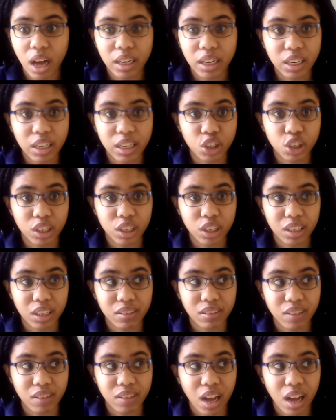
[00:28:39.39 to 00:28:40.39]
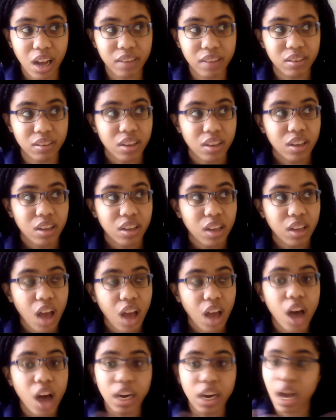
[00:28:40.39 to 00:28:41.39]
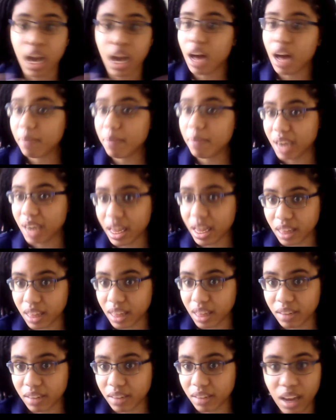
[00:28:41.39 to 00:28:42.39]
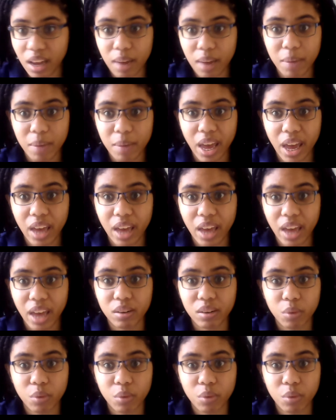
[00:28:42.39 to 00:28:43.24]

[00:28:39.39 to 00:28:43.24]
Lynching is not uncommon at that time, and